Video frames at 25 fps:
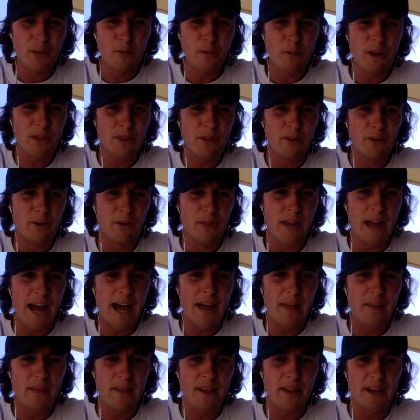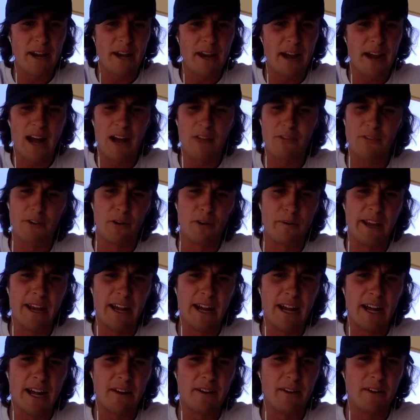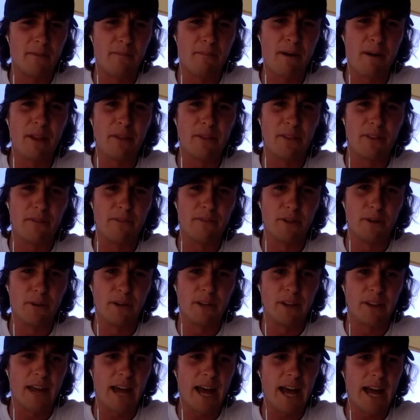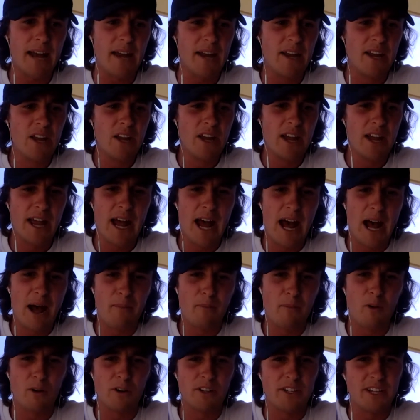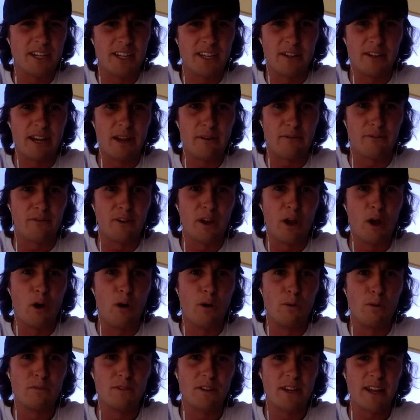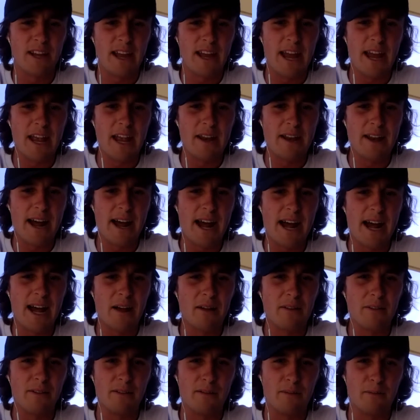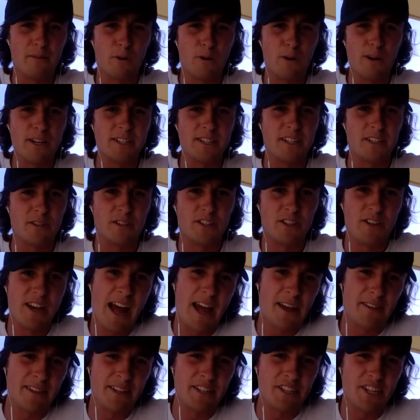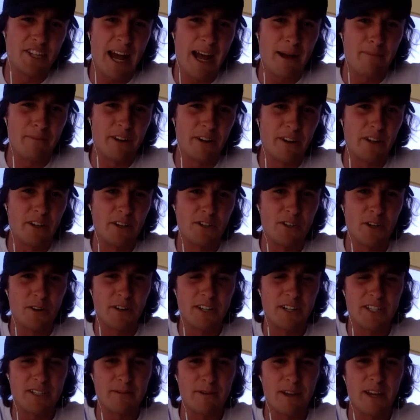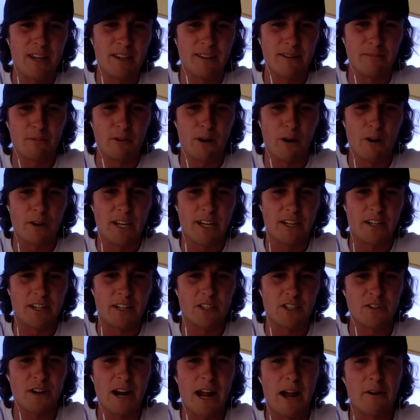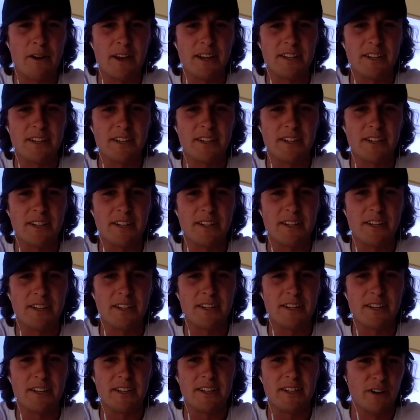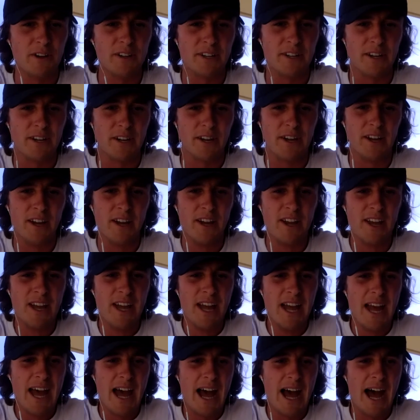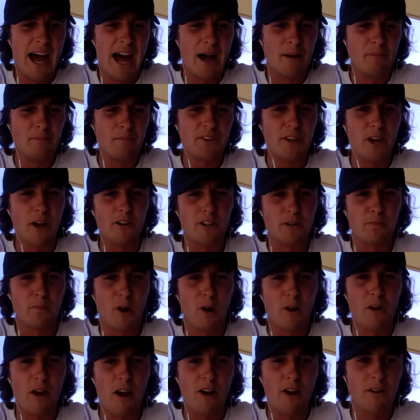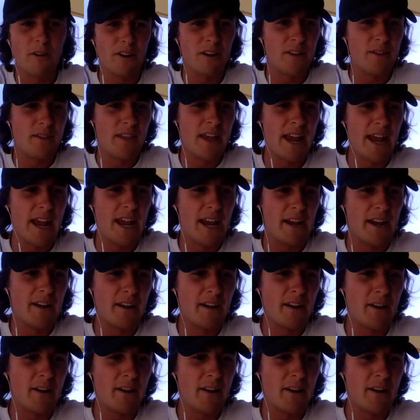went through that. Then after about a month of doing that, you'd get filmed, and the boys Nathan Chapman and Johnny Smith at Pro Kick Australia film over to Coach Bono, and then